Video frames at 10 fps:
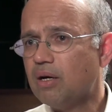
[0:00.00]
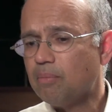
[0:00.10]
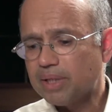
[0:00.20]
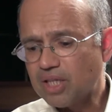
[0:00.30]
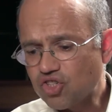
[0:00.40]

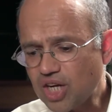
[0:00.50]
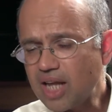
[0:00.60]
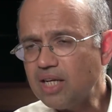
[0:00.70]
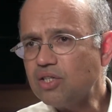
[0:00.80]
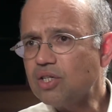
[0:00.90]
But the
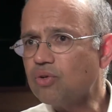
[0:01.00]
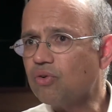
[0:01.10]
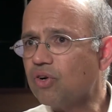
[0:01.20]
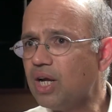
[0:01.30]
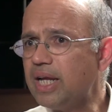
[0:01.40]
challenge is to
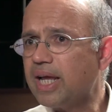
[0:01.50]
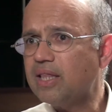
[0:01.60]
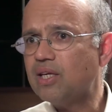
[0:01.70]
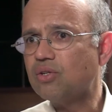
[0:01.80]
really get this